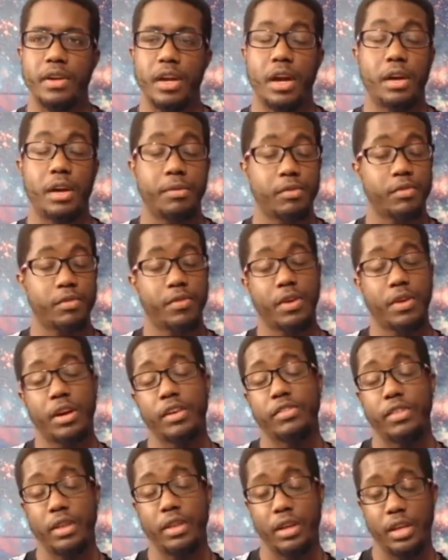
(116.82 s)
as far
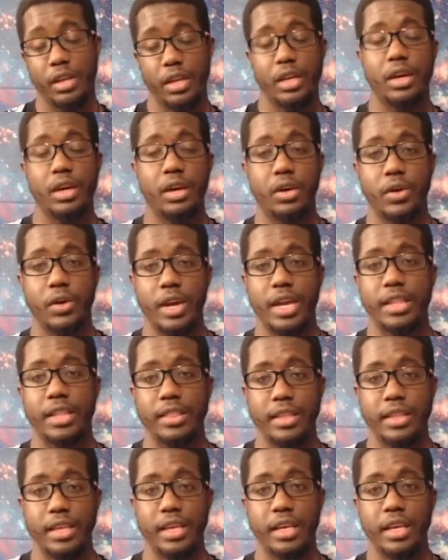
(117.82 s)
as the Leo and
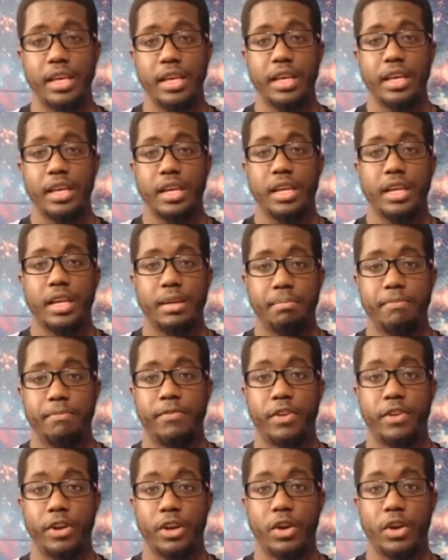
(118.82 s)
the
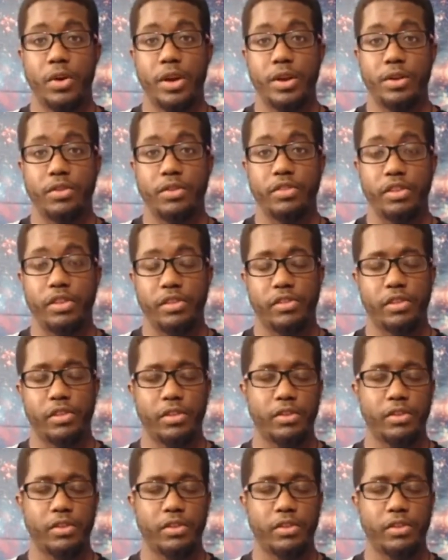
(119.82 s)
Virgo energy. So